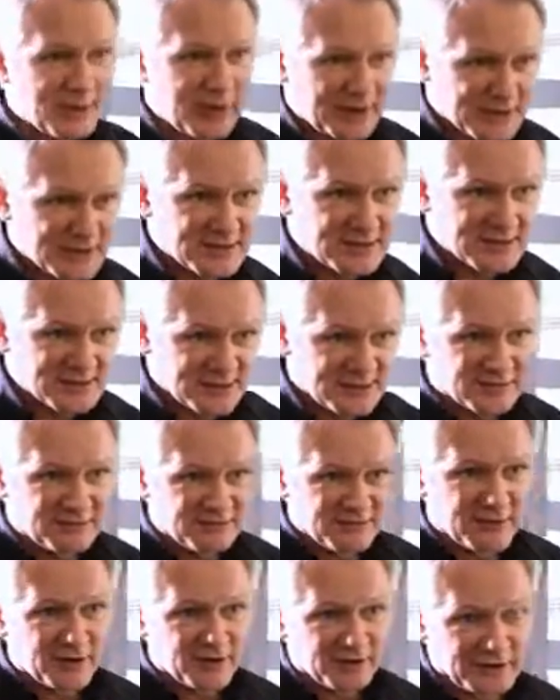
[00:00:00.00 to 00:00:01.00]
practices in the
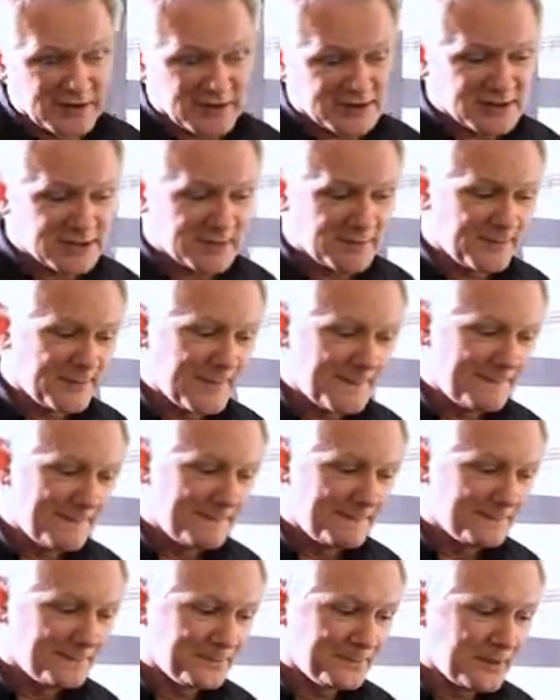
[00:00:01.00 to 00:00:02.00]
Far East?
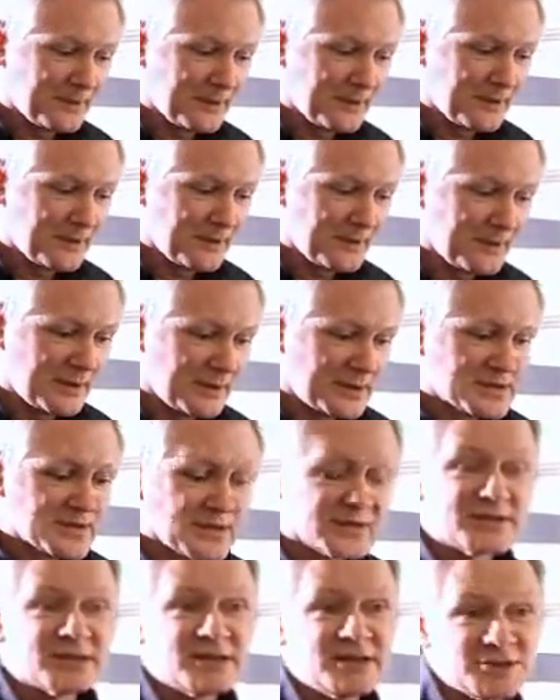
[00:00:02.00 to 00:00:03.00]

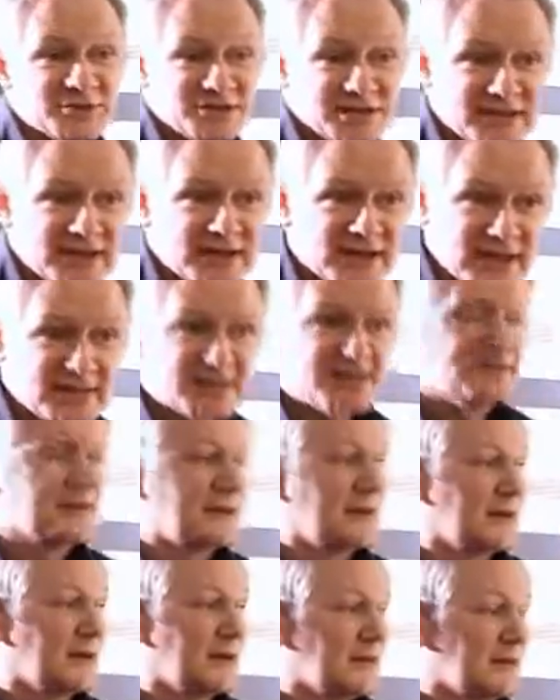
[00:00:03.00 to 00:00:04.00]
So there's an interesting
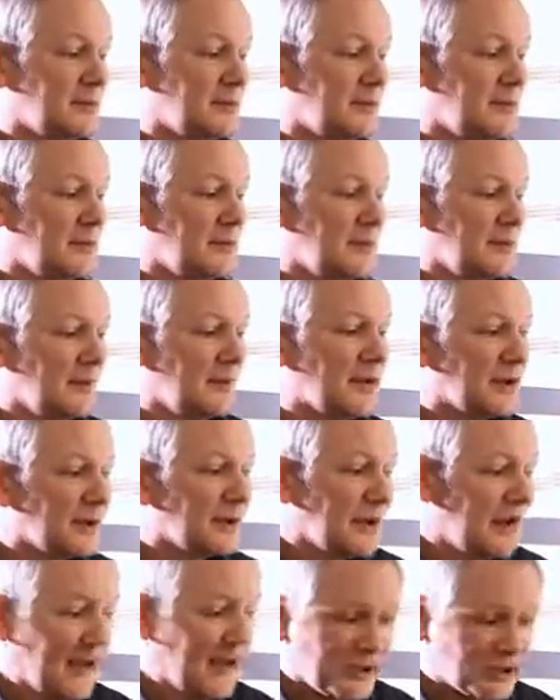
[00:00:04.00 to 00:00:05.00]
lesson there
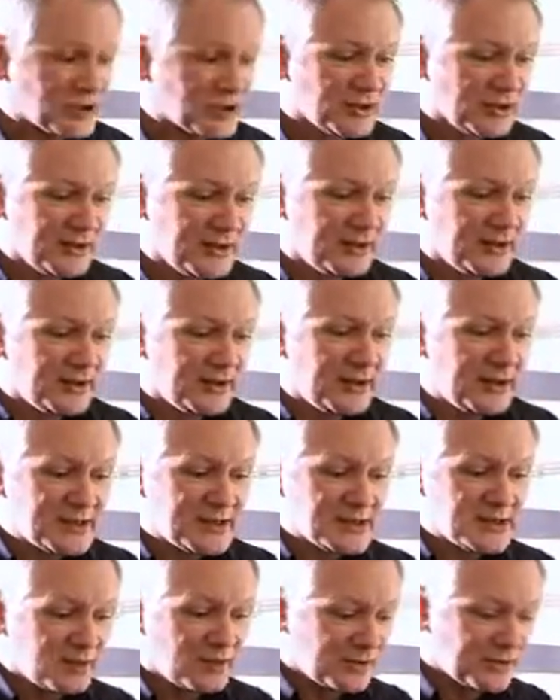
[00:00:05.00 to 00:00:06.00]
that actually
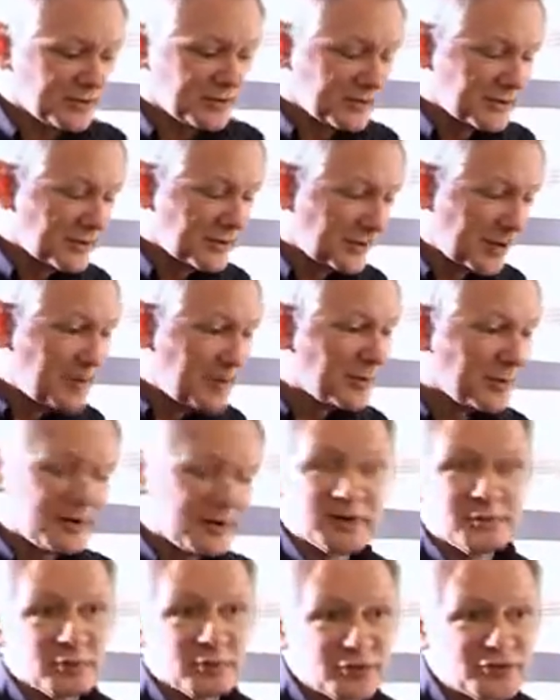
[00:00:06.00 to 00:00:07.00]
it's not the people
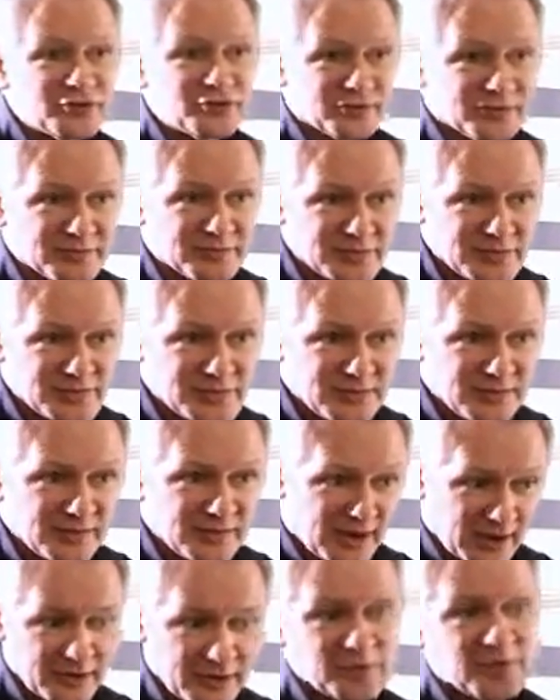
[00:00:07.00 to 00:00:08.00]
in the boardrooms
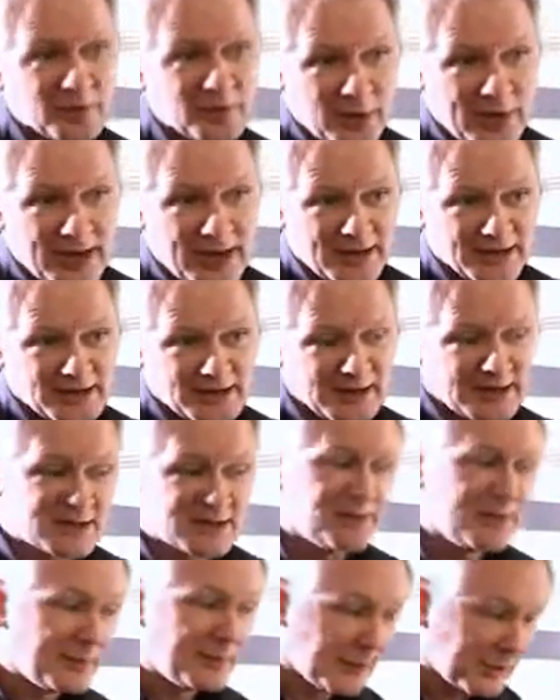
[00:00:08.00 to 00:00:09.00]
that own the brands, it's
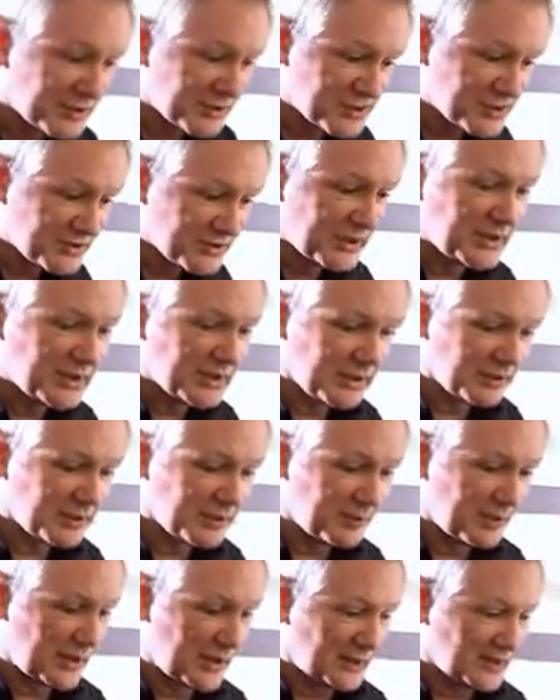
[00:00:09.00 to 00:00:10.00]
the people on the street that own
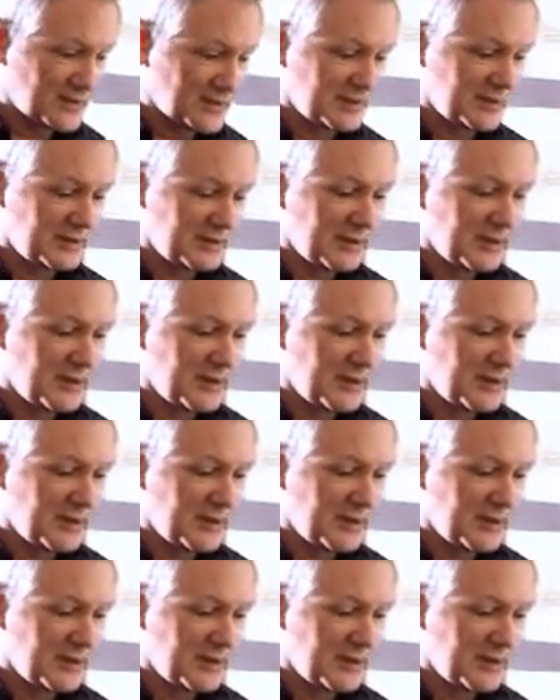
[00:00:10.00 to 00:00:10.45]
the brands.